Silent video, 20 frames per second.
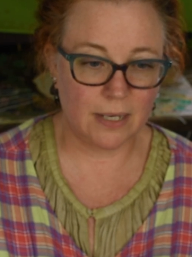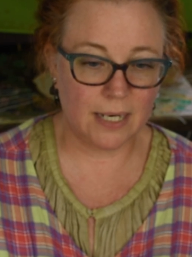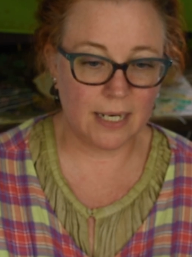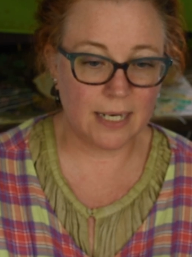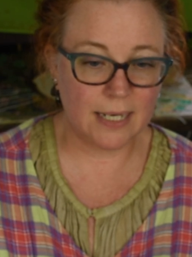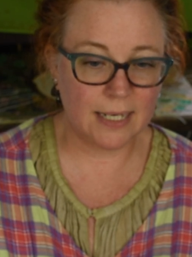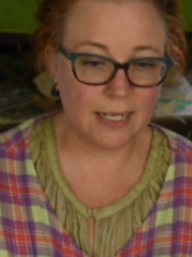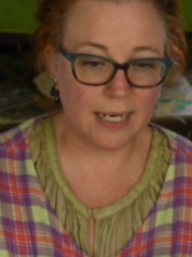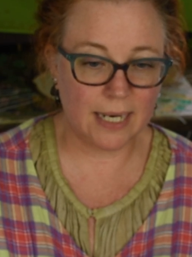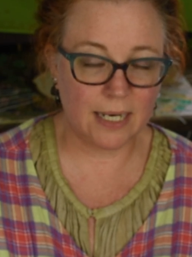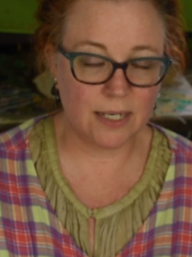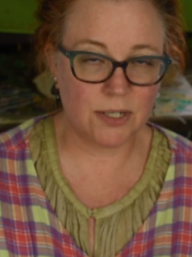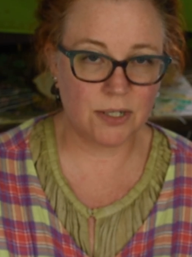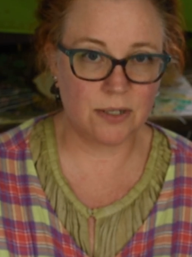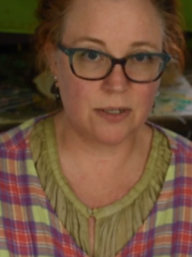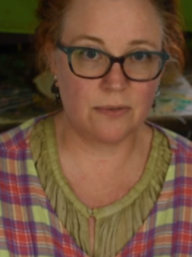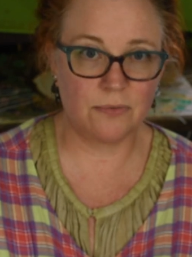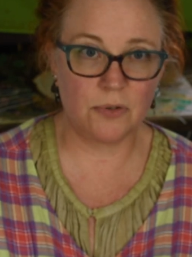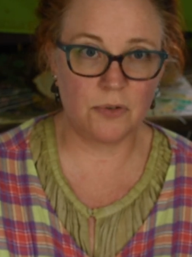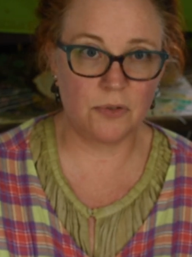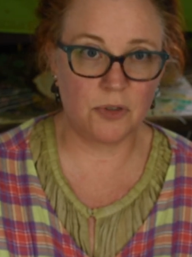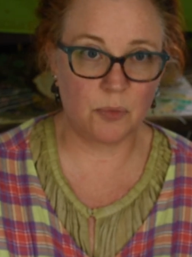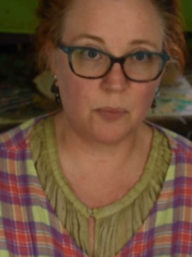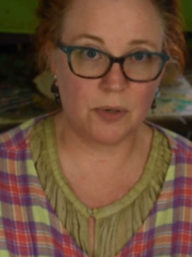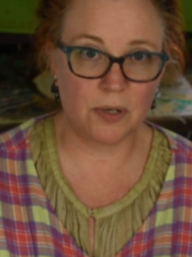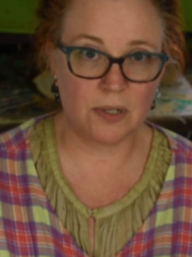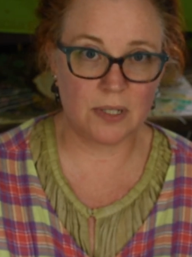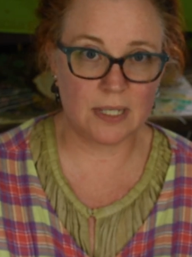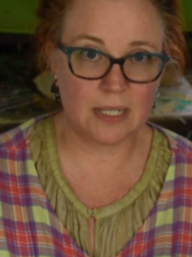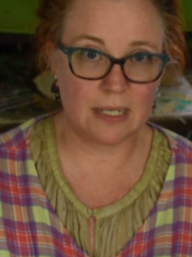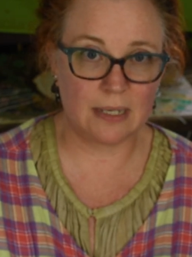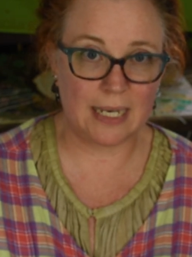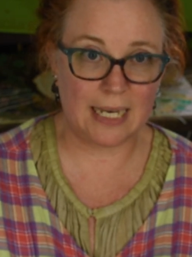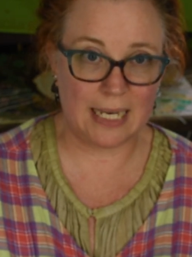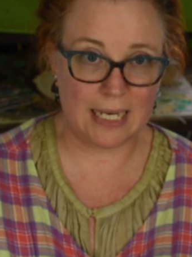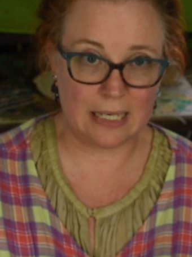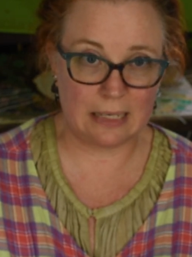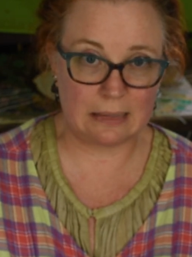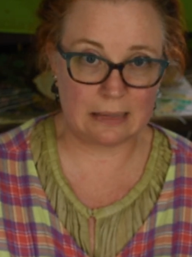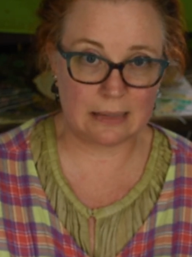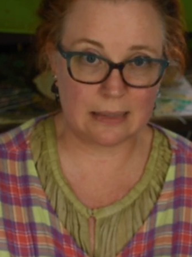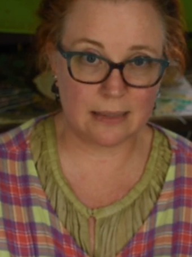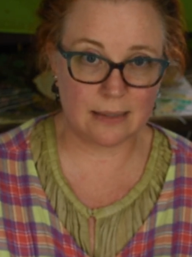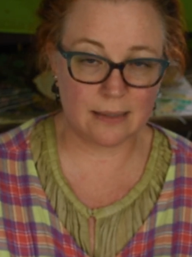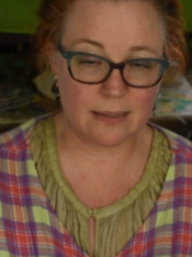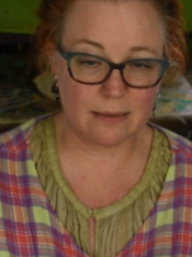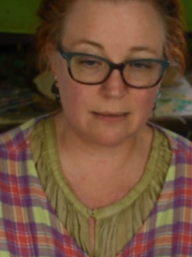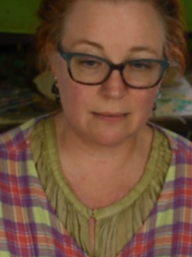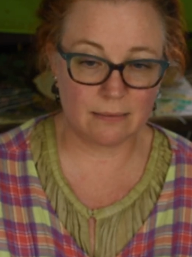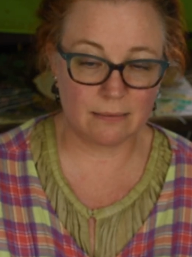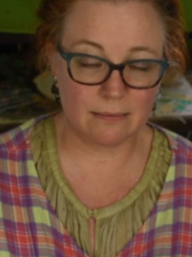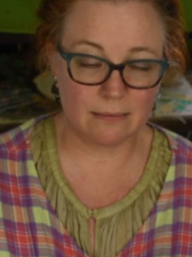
an indication of who the person is.